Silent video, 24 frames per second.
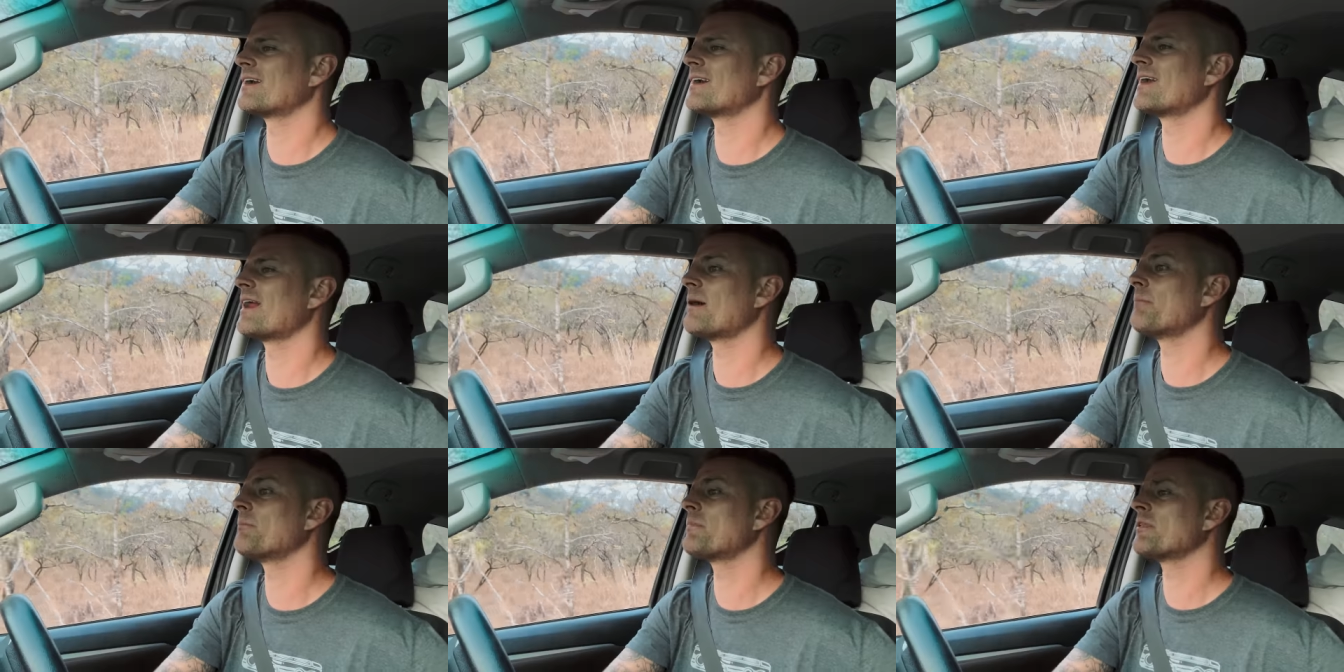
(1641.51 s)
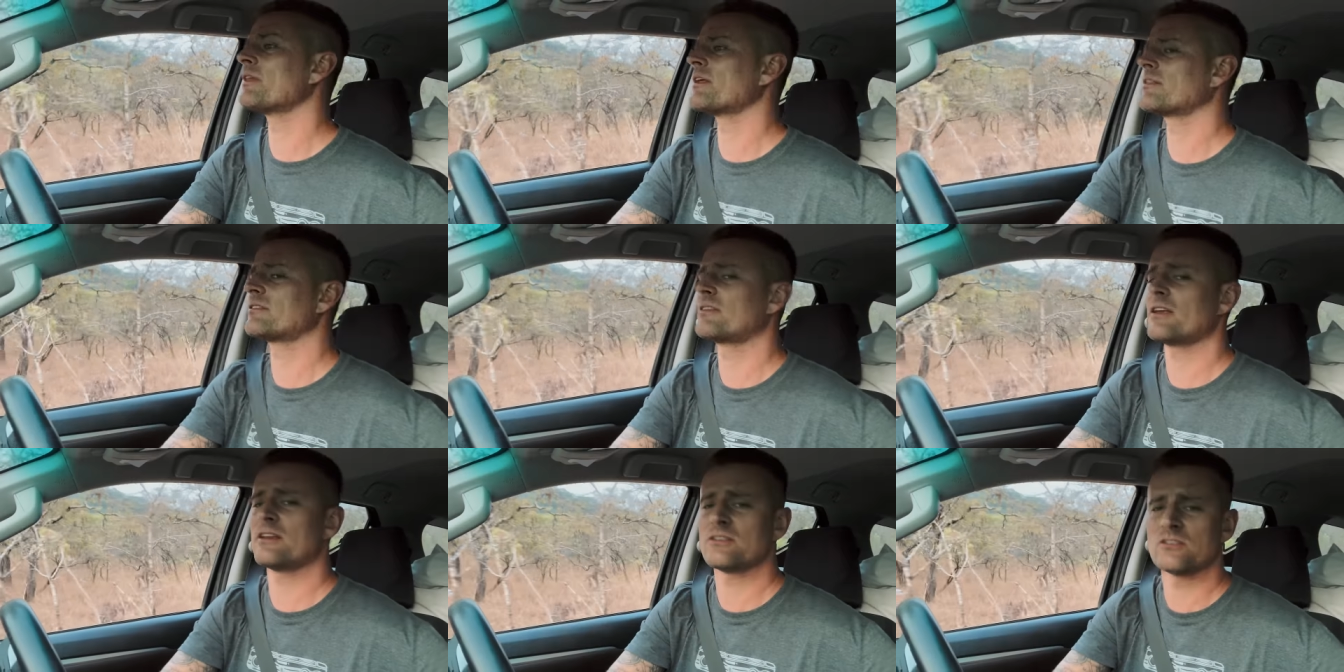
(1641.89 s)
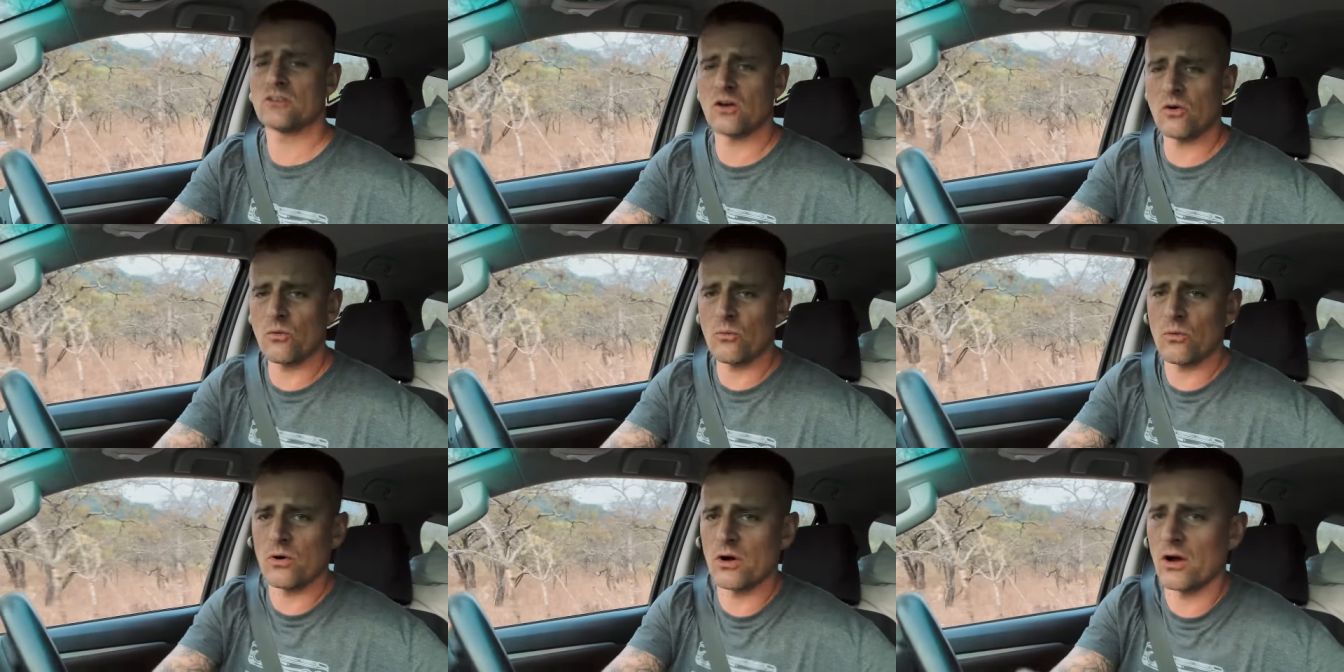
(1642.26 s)
number that does
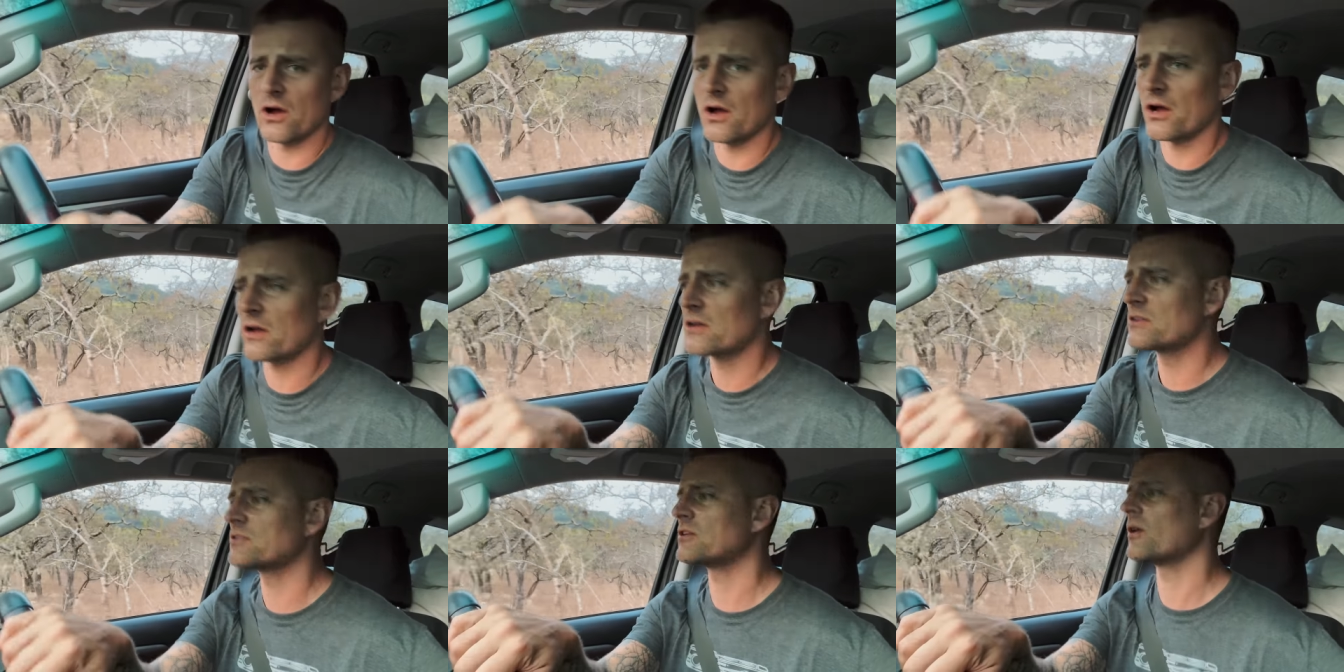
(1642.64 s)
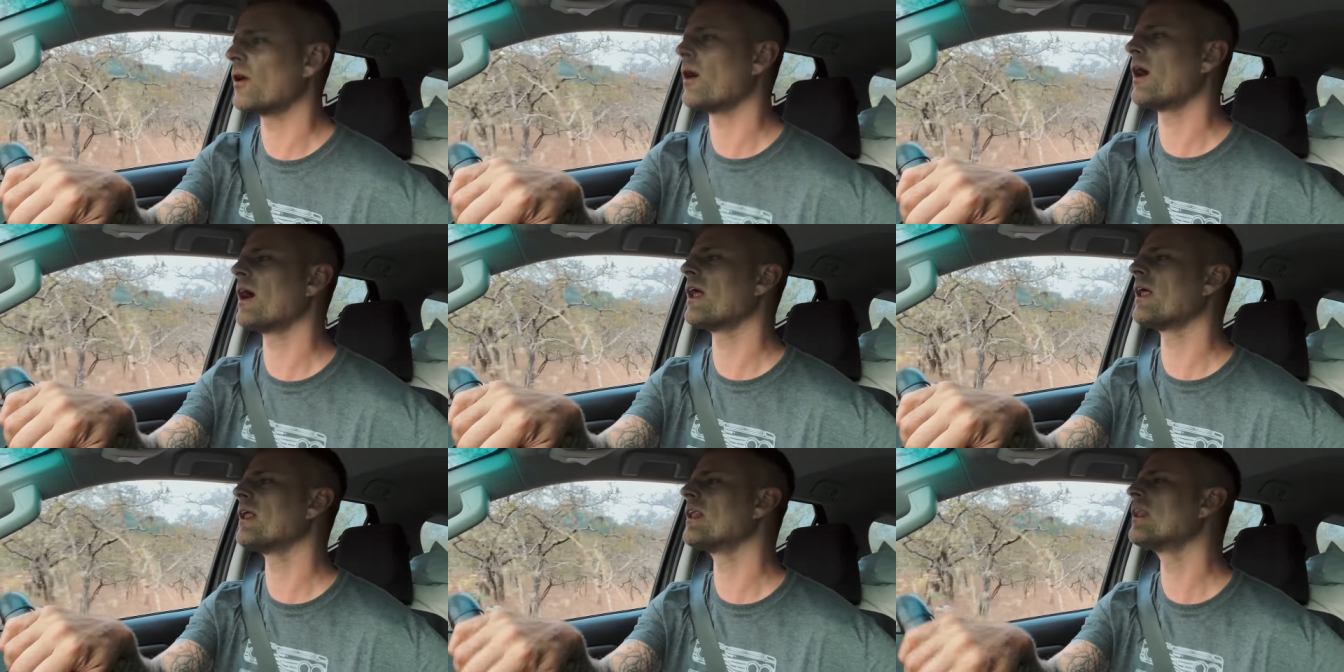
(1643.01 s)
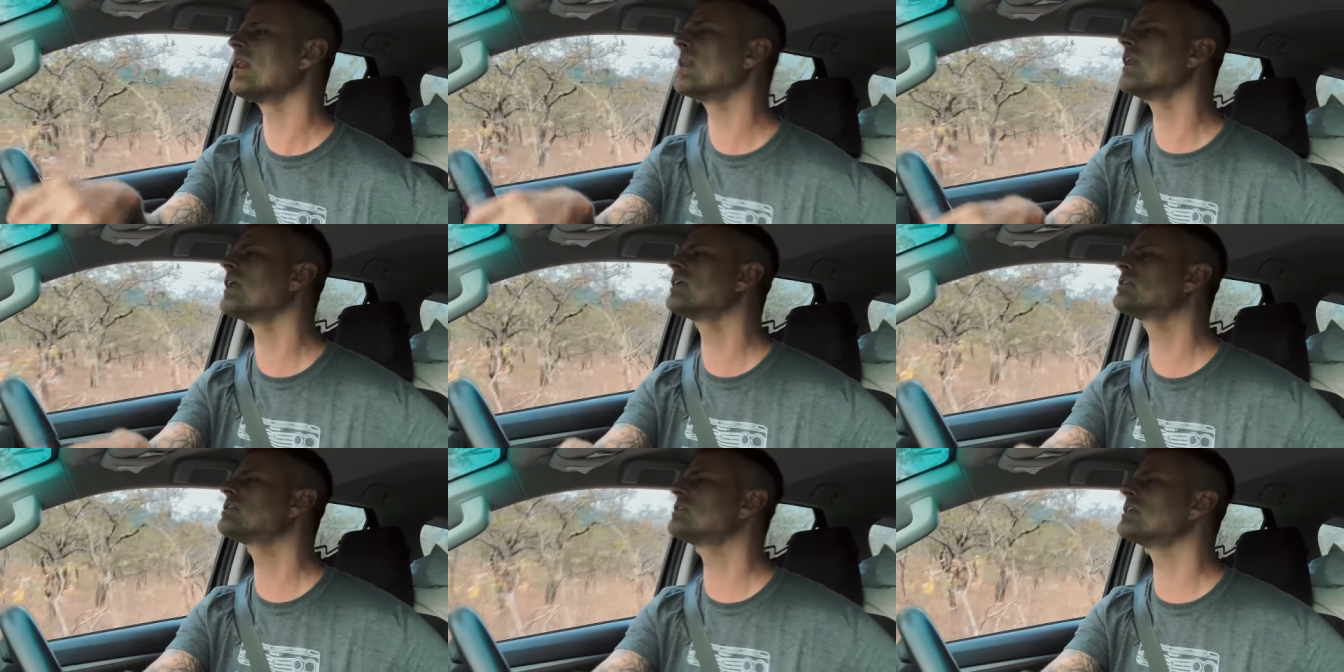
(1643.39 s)
not work. So I
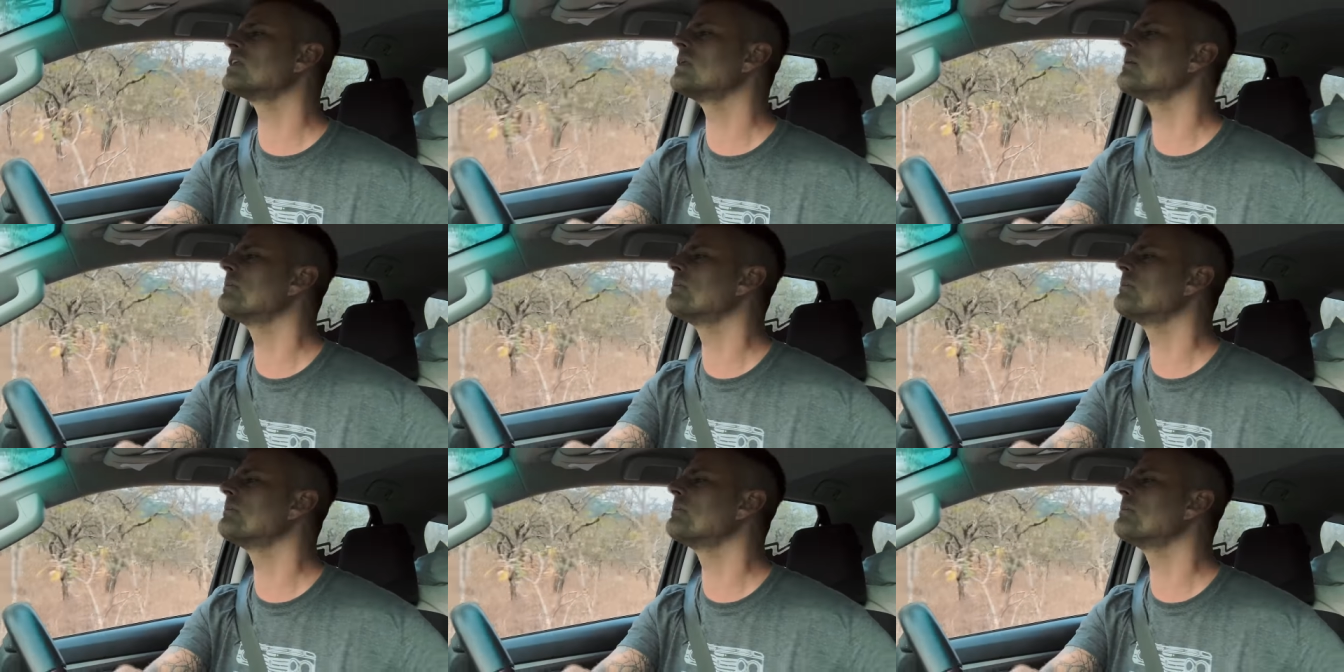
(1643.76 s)
literally